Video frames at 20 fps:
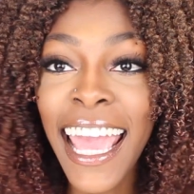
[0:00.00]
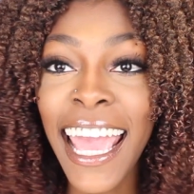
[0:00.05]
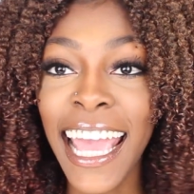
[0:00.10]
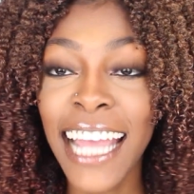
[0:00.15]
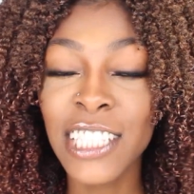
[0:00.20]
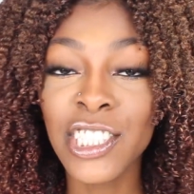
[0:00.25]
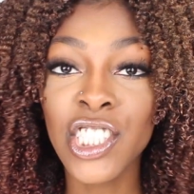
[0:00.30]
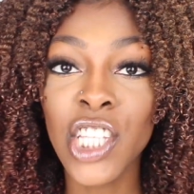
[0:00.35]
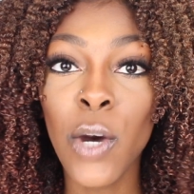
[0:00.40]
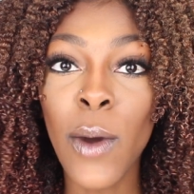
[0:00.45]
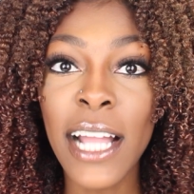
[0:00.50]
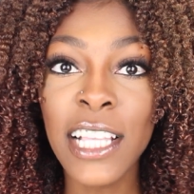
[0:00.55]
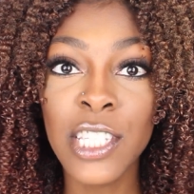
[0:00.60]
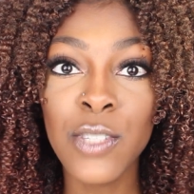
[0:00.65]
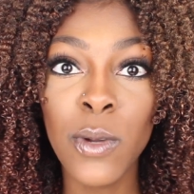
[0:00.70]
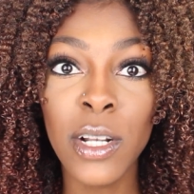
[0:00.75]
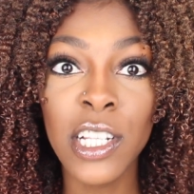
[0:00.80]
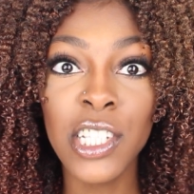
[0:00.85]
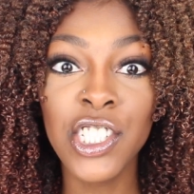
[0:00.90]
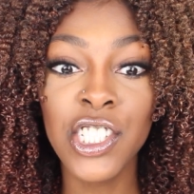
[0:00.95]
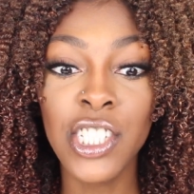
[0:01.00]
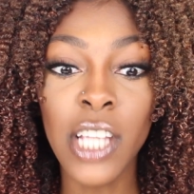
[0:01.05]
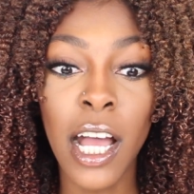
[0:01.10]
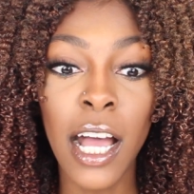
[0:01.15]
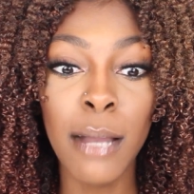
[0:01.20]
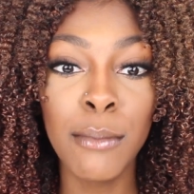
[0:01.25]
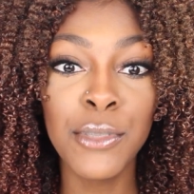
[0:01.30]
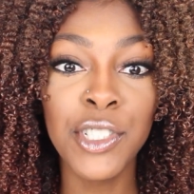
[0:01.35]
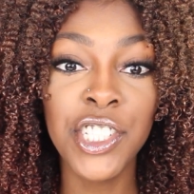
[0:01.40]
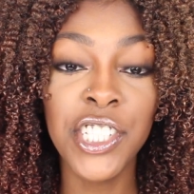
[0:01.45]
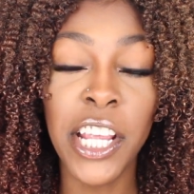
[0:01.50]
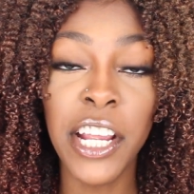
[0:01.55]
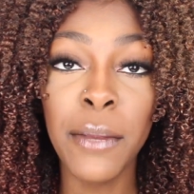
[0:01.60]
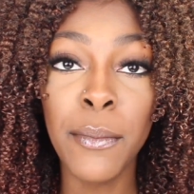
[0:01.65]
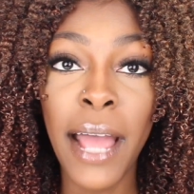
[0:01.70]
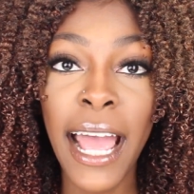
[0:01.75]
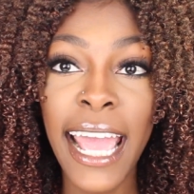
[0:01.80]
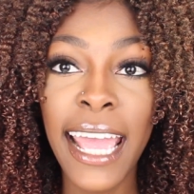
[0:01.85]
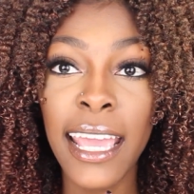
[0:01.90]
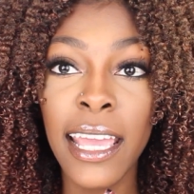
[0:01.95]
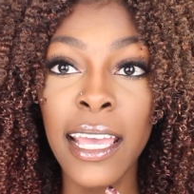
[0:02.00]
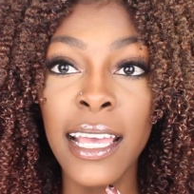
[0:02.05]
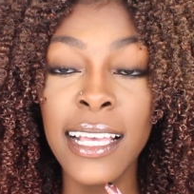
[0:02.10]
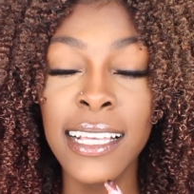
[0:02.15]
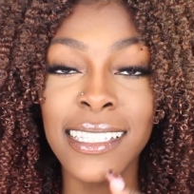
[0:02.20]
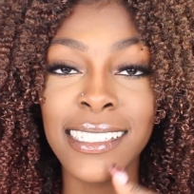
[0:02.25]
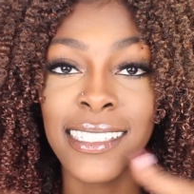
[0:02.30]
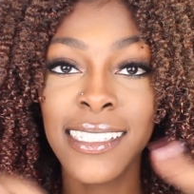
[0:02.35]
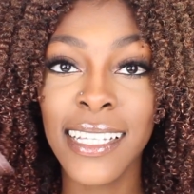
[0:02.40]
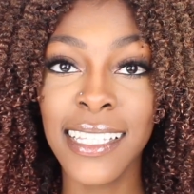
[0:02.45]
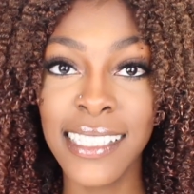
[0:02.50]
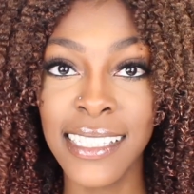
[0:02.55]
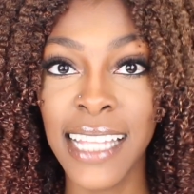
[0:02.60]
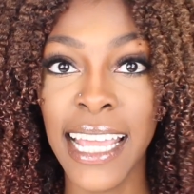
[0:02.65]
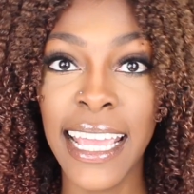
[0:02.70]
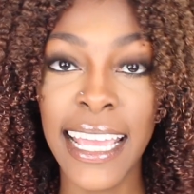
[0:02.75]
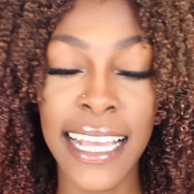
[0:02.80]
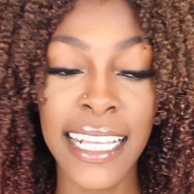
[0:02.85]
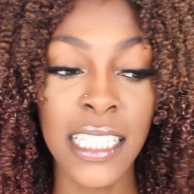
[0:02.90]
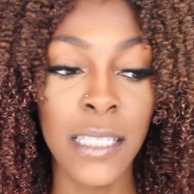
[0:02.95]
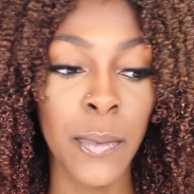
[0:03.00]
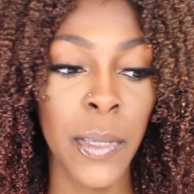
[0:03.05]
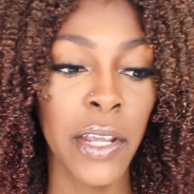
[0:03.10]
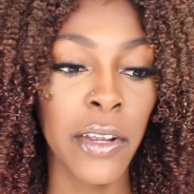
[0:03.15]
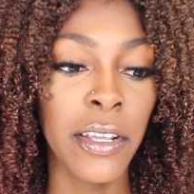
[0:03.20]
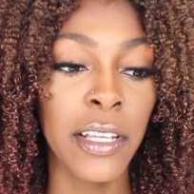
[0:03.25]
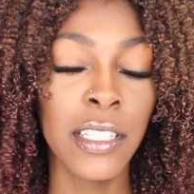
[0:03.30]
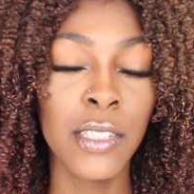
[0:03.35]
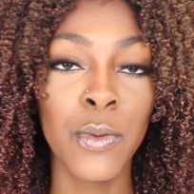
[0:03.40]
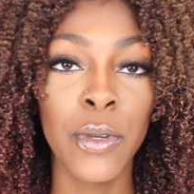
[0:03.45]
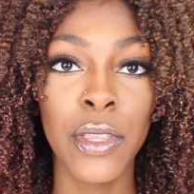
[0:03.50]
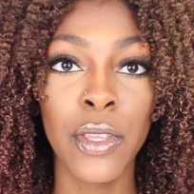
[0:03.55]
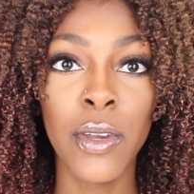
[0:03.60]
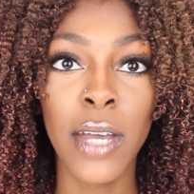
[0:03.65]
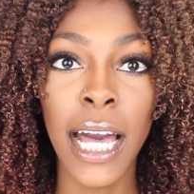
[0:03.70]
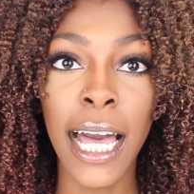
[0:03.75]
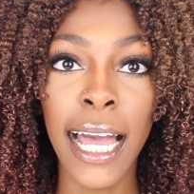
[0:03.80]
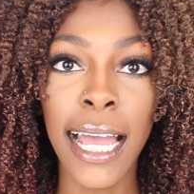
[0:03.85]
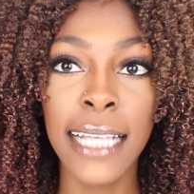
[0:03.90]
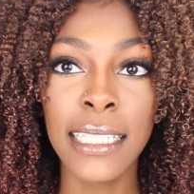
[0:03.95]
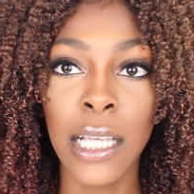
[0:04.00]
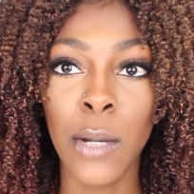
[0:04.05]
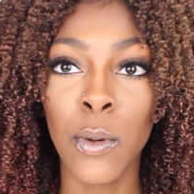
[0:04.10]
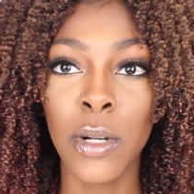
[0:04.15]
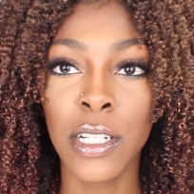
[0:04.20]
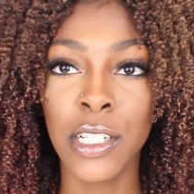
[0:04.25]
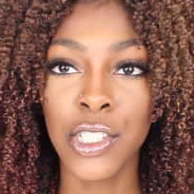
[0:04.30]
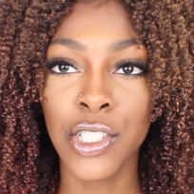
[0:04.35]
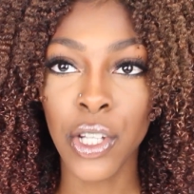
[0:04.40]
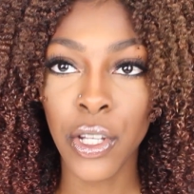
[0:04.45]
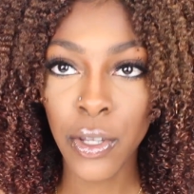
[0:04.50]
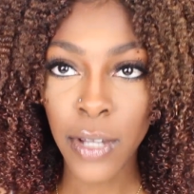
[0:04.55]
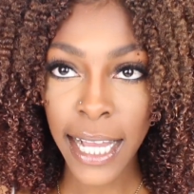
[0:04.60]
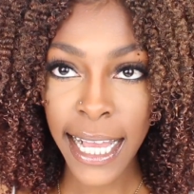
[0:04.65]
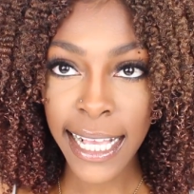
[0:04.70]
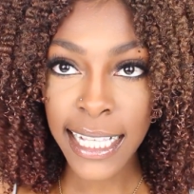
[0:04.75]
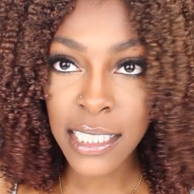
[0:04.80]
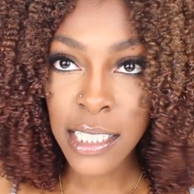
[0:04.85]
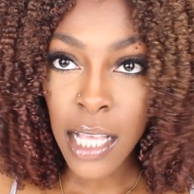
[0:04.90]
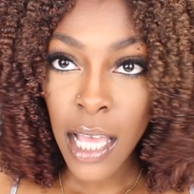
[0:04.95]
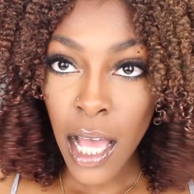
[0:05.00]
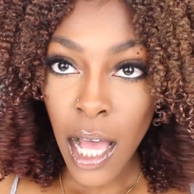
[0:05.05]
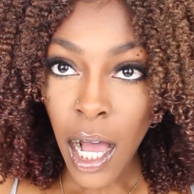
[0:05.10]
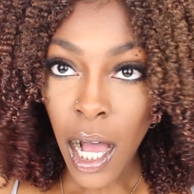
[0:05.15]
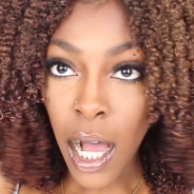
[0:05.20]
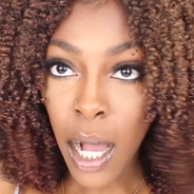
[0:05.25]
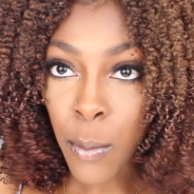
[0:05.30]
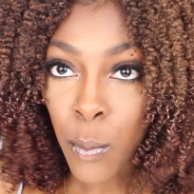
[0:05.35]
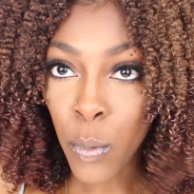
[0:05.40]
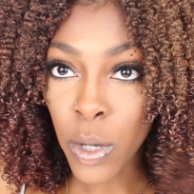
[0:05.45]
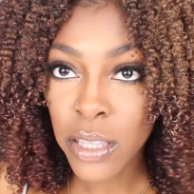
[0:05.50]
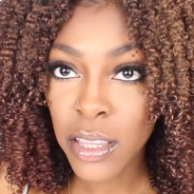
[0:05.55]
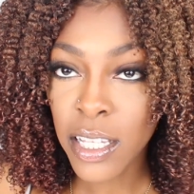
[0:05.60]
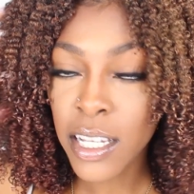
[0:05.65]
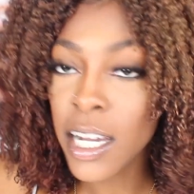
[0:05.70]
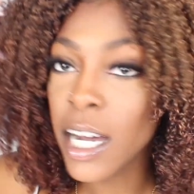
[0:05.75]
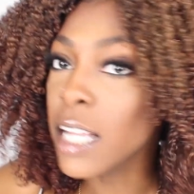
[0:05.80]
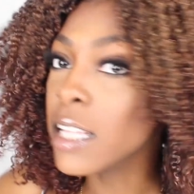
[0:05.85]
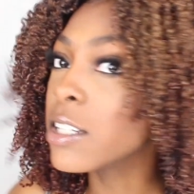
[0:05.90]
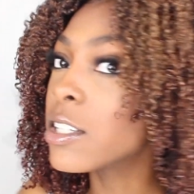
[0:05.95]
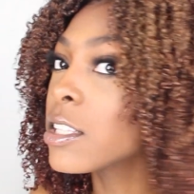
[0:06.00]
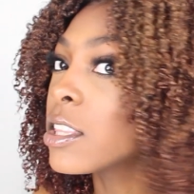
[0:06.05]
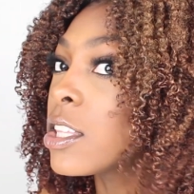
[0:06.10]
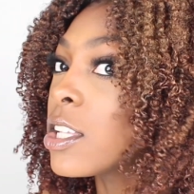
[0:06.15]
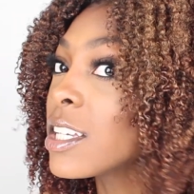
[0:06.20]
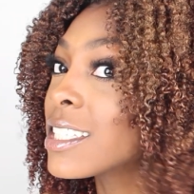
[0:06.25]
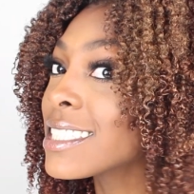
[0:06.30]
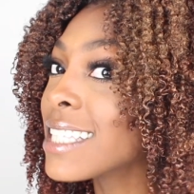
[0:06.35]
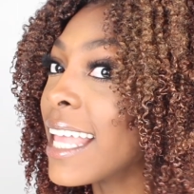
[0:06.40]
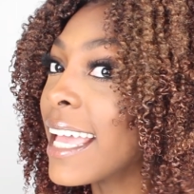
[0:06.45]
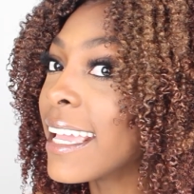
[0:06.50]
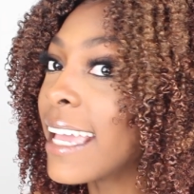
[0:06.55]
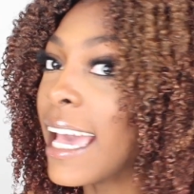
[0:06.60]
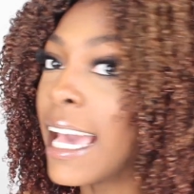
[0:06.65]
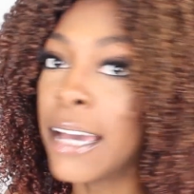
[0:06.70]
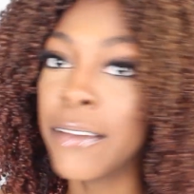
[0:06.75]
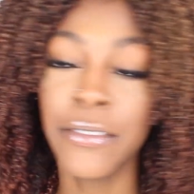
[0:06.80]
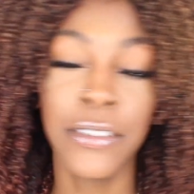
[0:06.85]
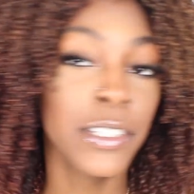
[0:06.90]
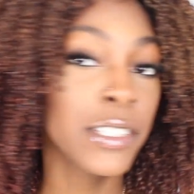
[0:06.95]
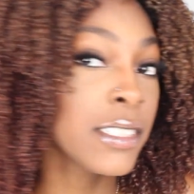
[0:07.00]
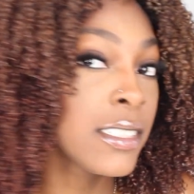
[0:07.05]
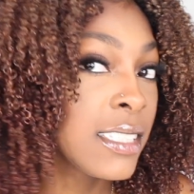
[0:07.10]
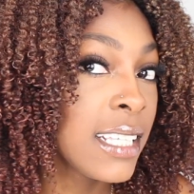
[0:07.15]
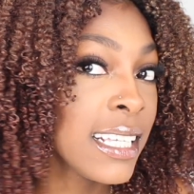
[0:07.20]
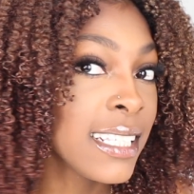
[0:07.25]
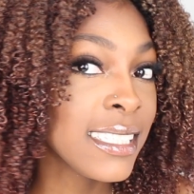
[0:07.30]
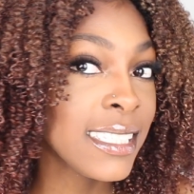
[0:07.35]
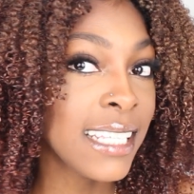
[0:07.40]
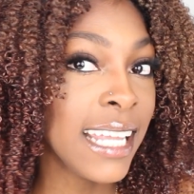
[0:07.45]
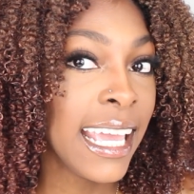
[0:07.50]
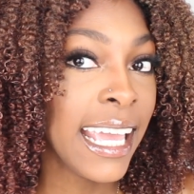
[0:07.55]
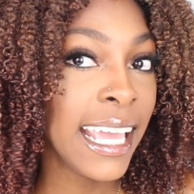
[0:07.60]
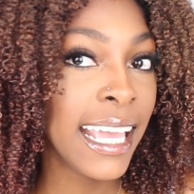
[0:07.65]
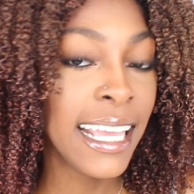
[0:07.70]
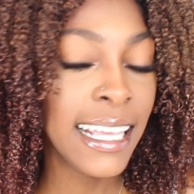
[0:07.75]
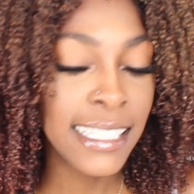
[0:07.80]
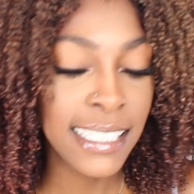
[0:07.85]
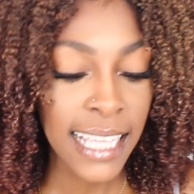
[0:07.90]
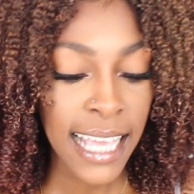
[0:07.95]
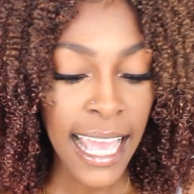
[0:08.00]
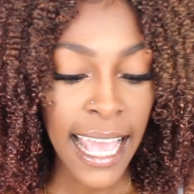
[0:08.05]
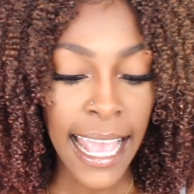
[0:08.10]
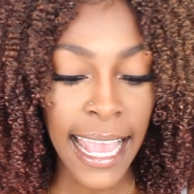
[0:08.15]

And so I just want to share my 6-day experience with you guys. I wanted to show you guys what the color looks like after 6 days.